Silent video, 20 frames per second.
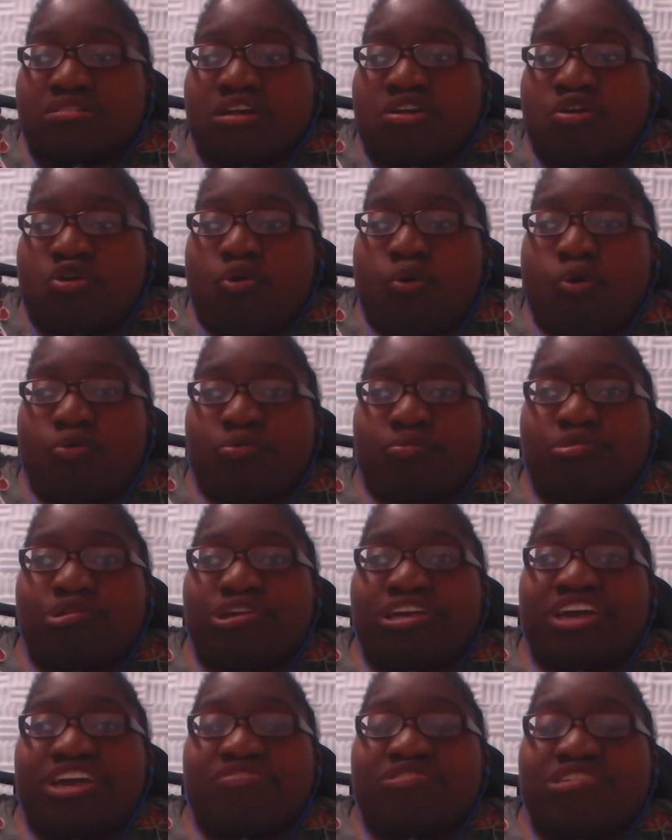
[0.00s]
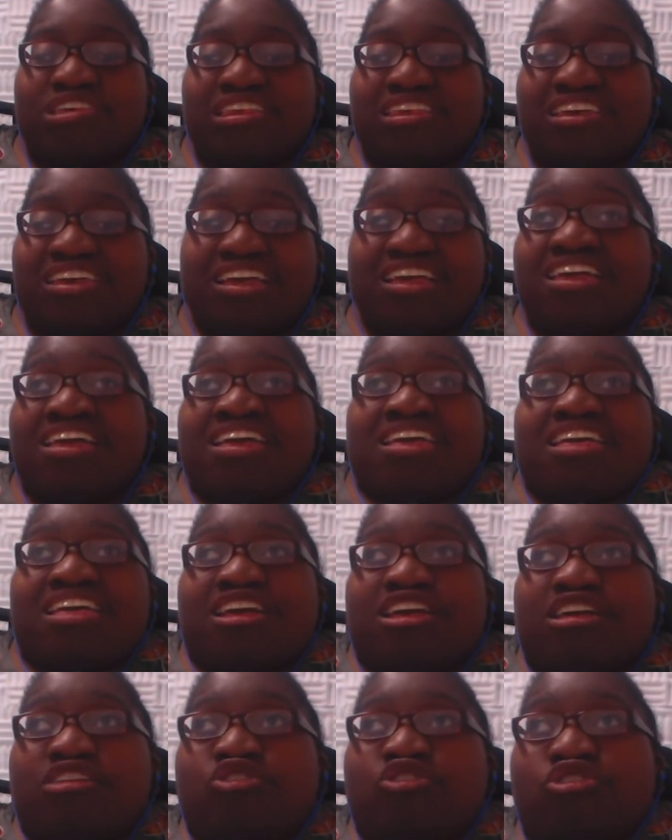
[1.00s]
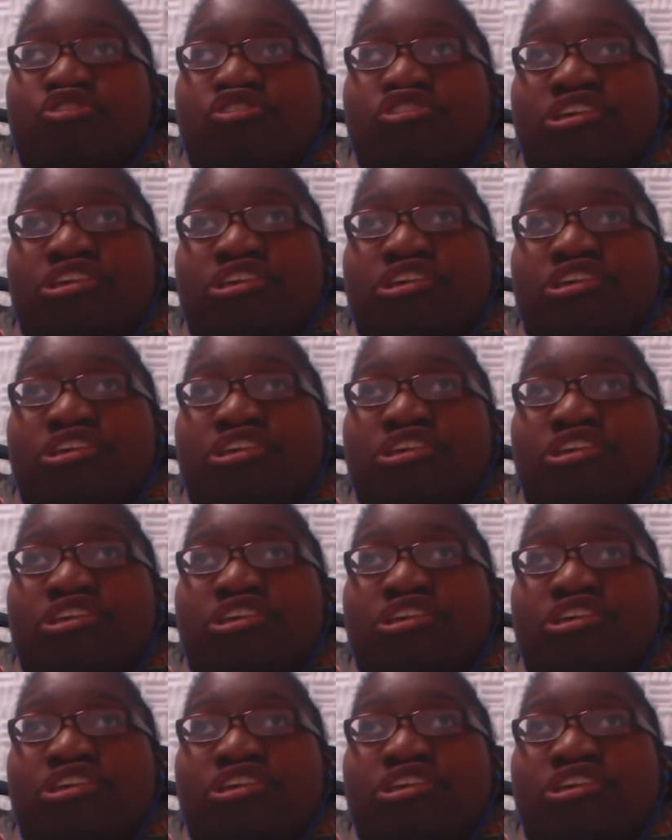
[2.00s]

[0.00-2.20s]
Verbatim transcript: corporate and everything, and it just